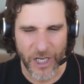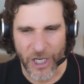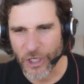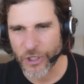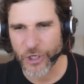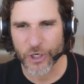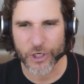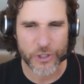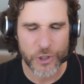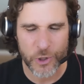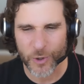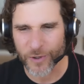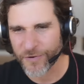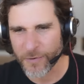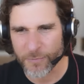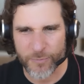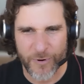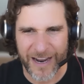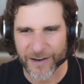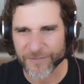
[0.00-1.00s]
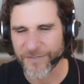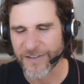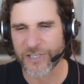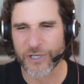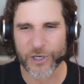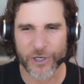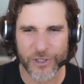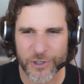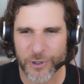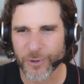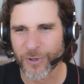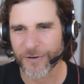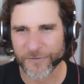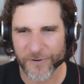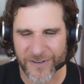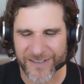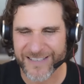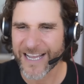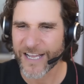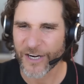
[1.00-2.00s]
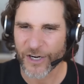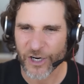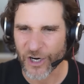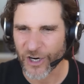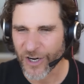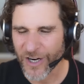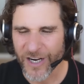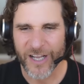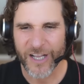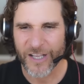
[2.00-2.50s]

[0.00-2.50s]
You could do it for breakfast, you could do it for dinner.